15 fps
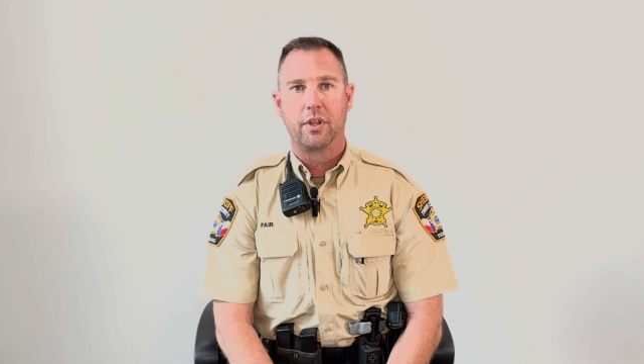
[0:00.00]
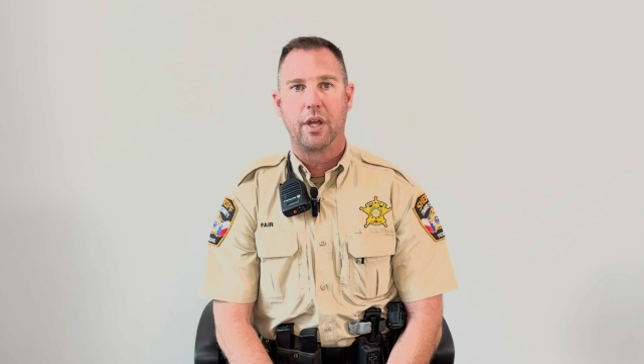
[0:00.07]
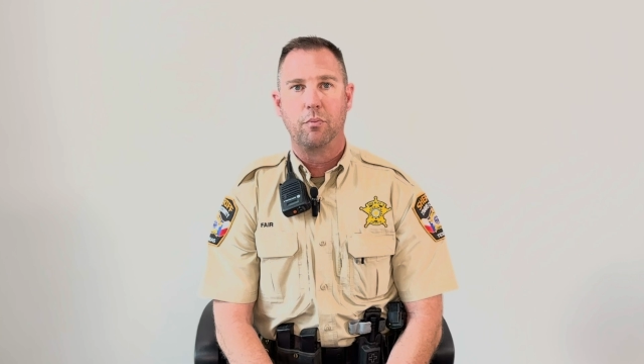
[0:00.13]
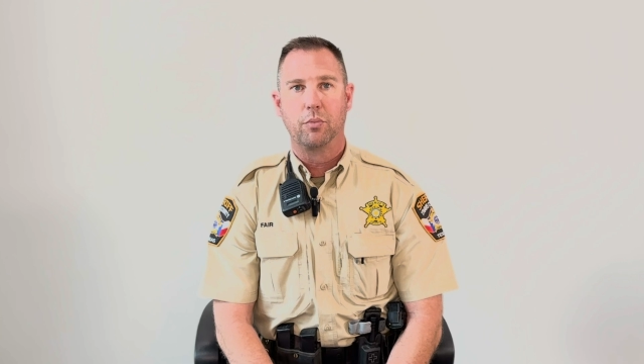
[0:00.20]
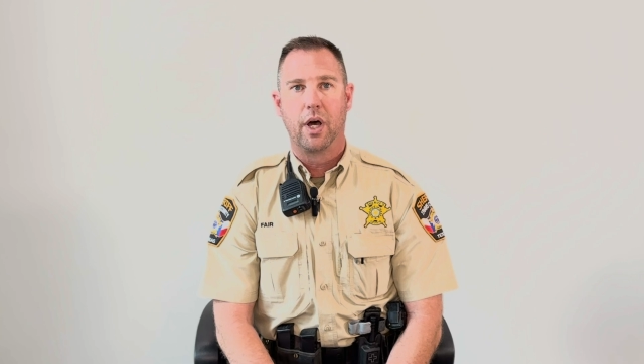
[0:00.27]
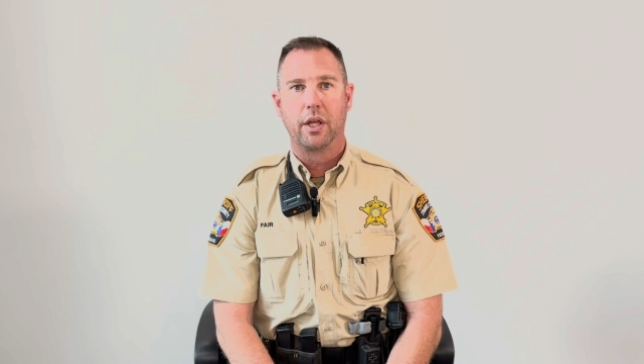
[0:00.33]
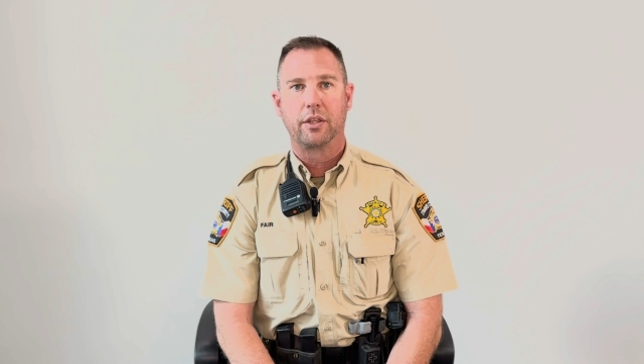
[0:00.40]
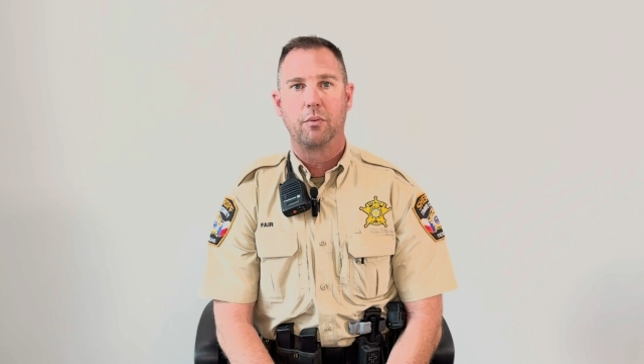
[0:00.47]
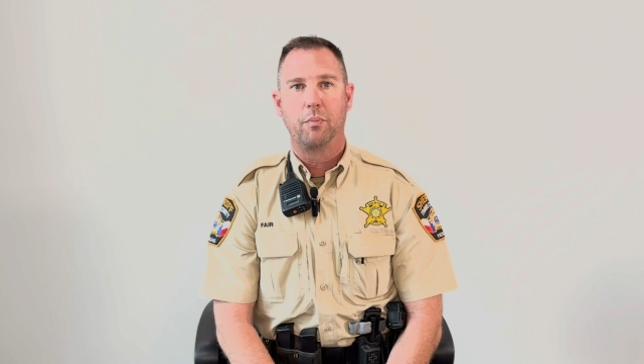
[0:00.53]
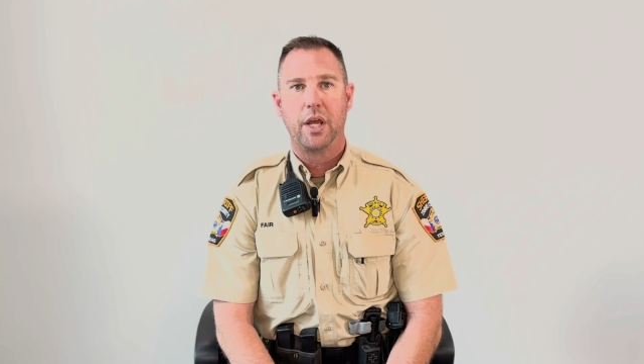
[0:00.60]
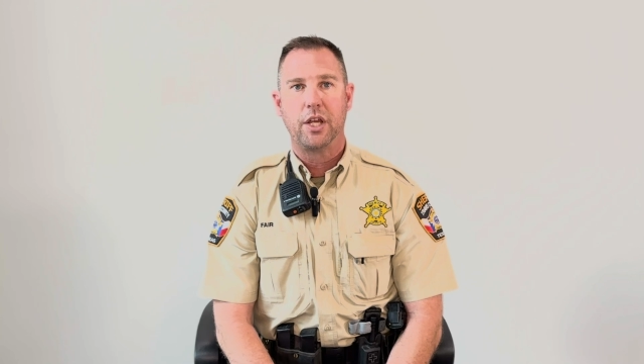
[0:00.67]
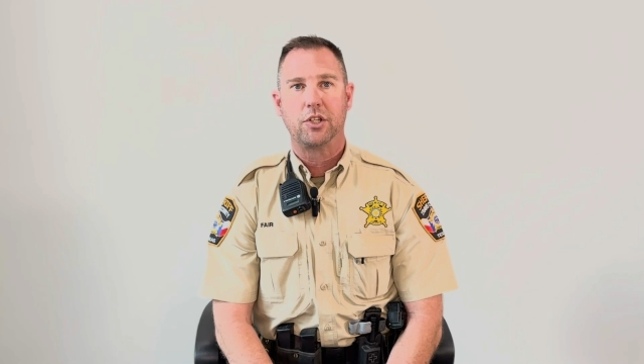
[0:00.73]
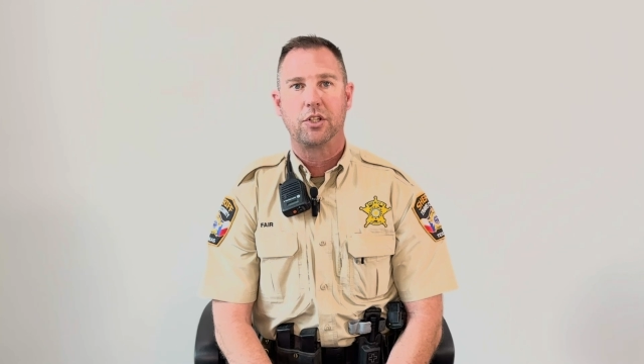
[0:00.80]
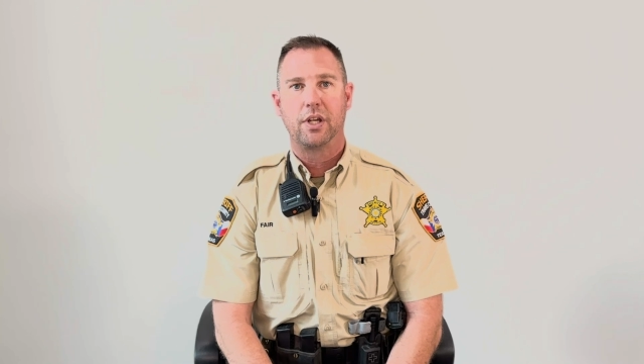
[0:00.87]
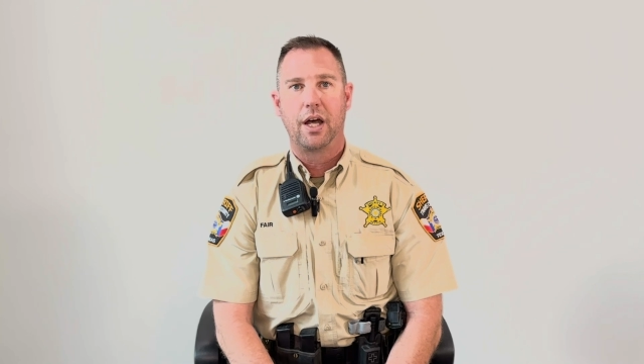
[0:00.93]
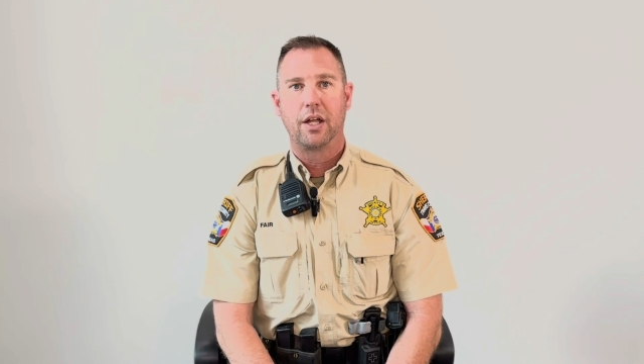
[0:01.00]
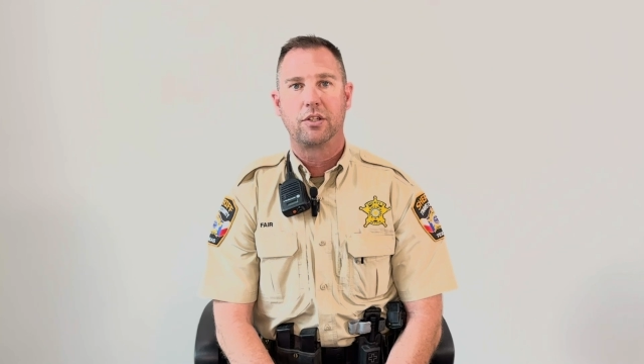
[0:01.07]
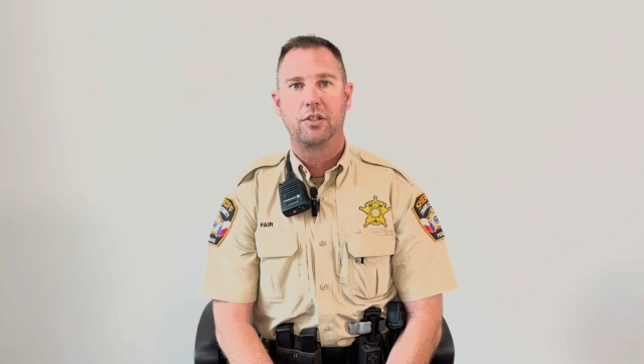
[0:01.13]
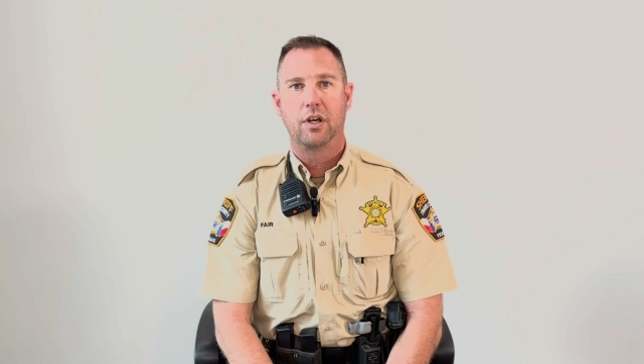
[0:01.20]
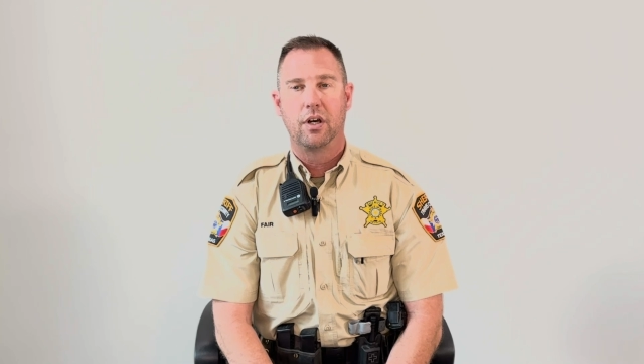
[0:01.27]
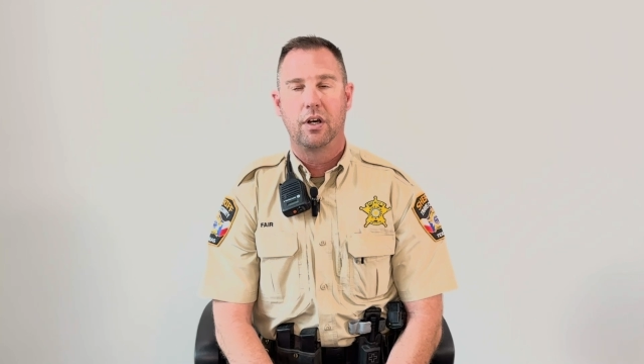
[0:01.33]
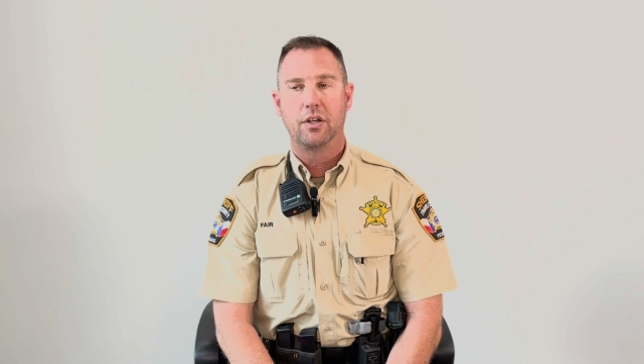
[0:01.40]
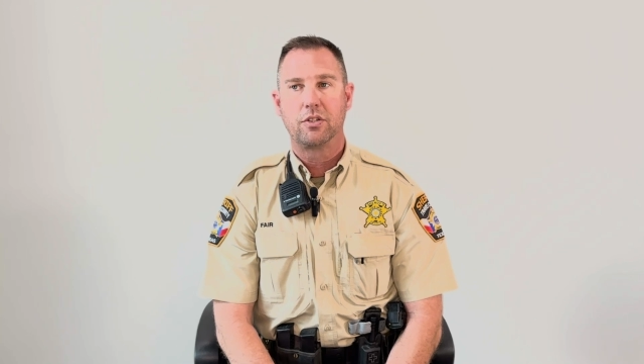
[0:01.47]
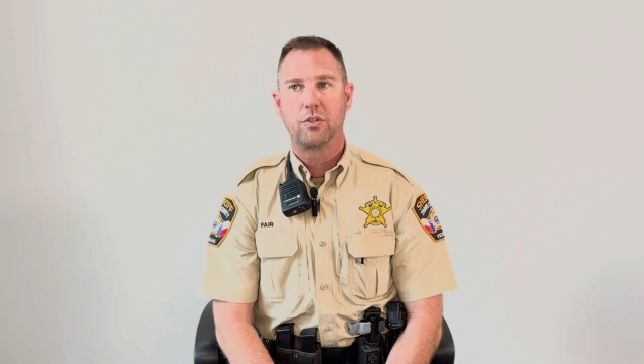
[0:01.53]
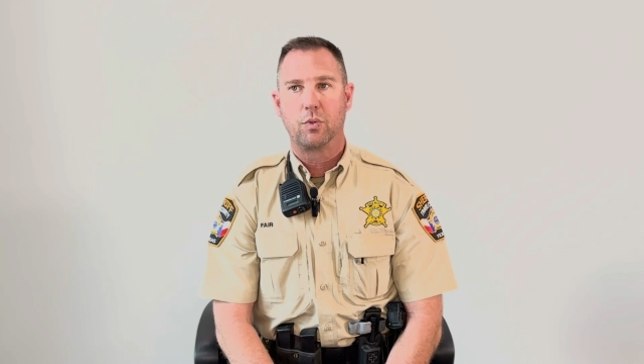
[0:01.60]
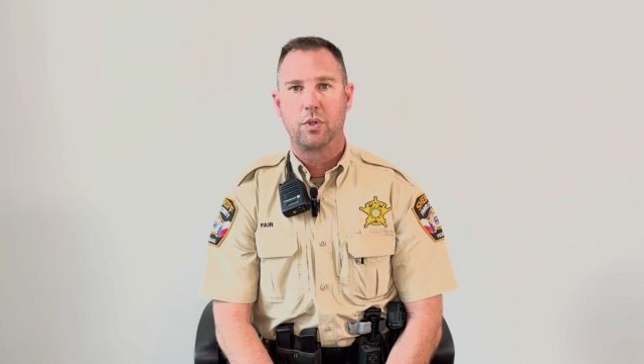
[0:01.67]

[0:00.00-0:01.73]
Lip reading: they brought the patient out to us.